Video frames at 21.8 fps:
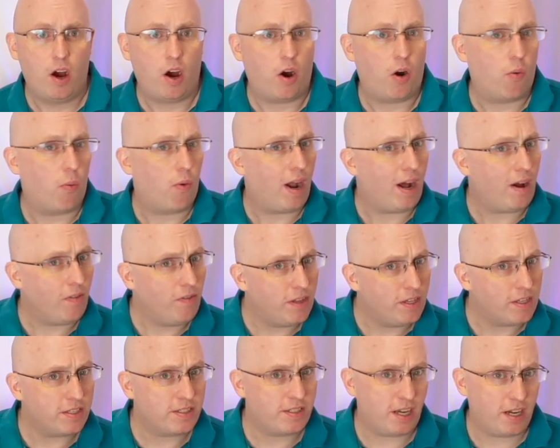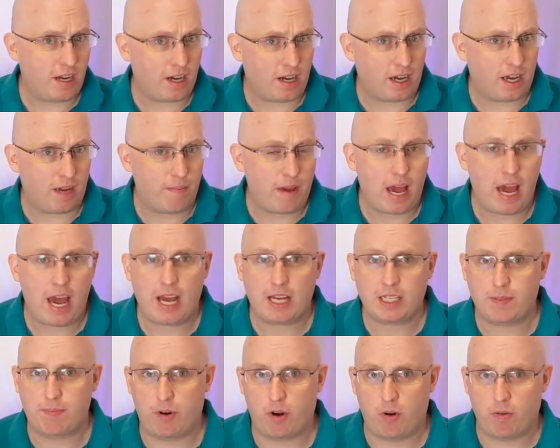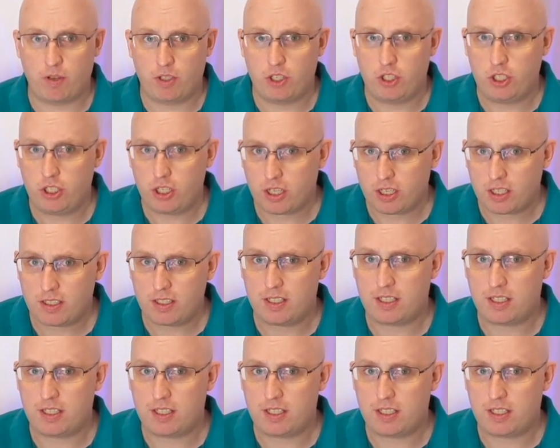Around this time, Hasbro was just